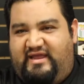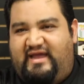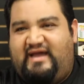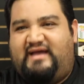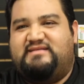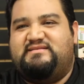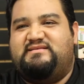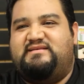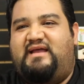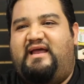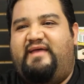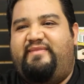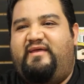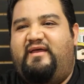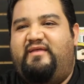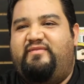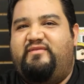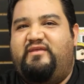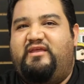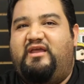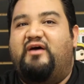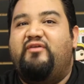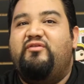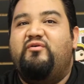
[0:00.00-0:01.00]
Yes, counters. And then
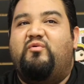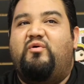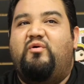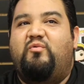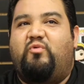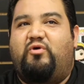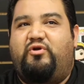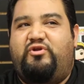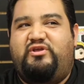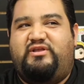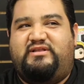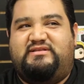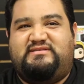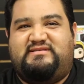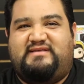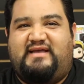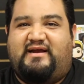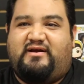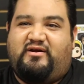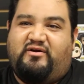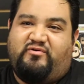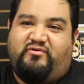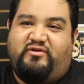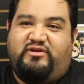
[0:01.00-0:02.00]
the other one where you can
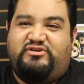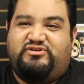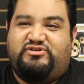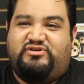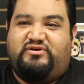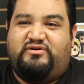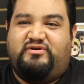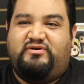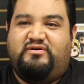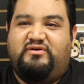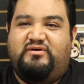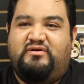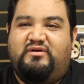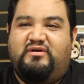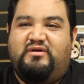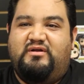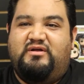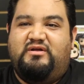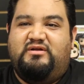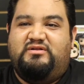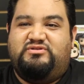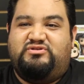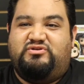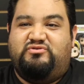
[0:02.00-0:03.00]
sack a creature
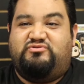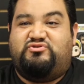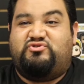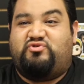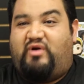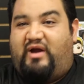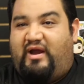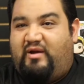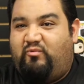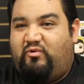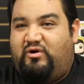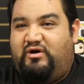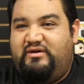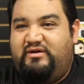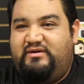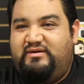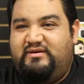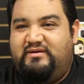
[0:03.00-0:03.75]
to scry 1.